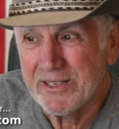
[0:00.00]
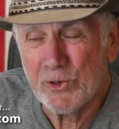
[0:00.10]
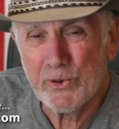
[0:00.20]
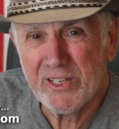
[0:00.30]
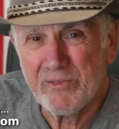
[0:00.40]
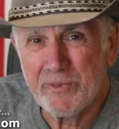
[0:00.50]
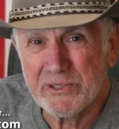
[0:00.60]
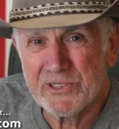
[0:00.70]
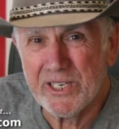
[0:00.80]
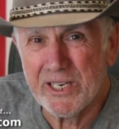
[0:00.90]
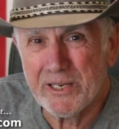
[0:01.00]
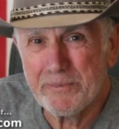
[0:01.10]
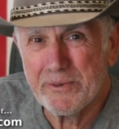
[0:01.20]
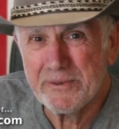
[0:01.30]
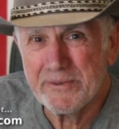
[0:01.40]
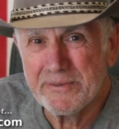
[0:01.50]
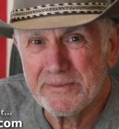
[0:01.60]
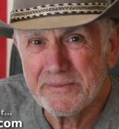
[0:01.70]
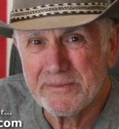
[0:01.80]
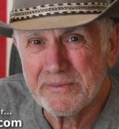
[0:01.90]
knowing you've been set up,
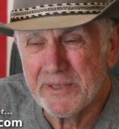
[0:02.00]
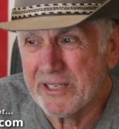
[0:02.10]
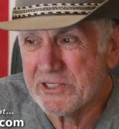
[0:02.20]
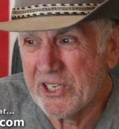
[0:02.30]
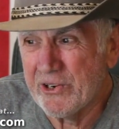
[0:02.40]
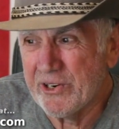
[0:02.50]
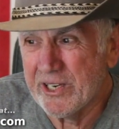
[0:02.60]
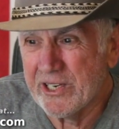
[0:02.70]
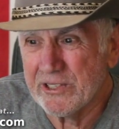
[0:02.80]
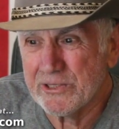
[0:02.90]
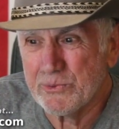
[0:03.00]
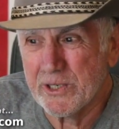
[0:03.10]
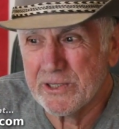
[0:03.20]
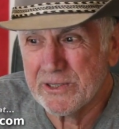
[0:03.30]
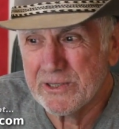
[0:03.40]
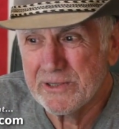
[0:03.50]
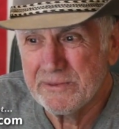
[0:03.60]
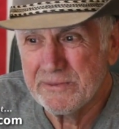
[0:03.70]
as Terry Nicholas was,